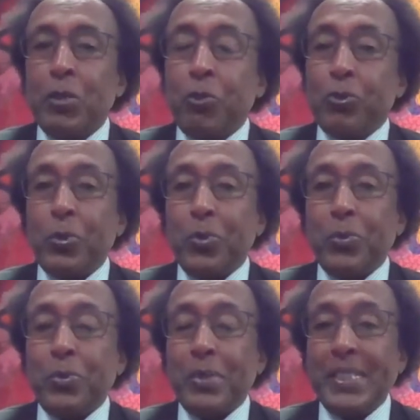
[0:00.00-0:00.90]

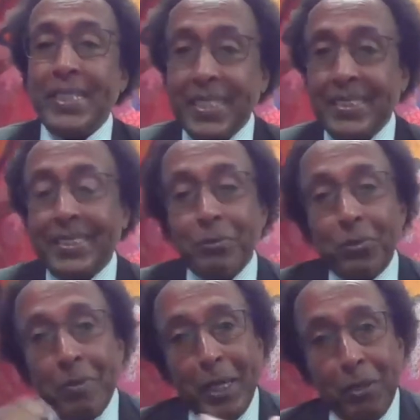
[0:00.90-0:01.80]
So yes,
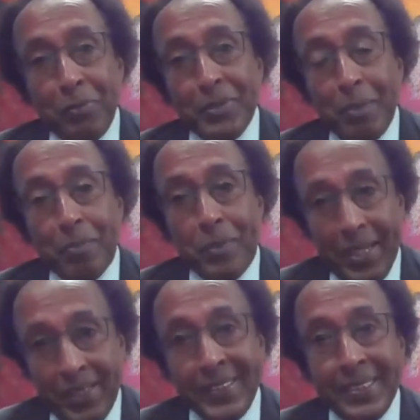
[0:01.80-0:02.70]
we might lose some
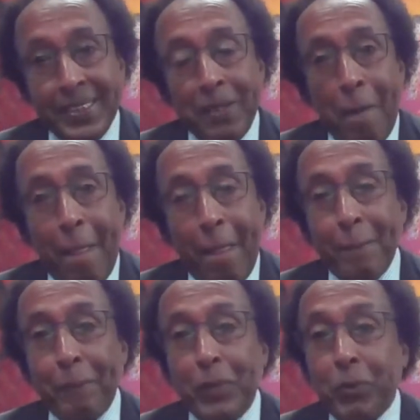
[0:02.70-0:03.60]
privacy,
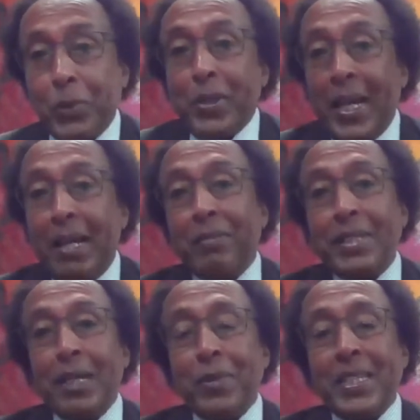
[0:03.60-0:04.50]
but we don't have it
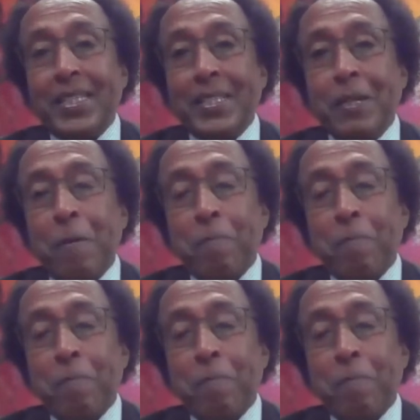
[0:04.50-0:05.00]
now either.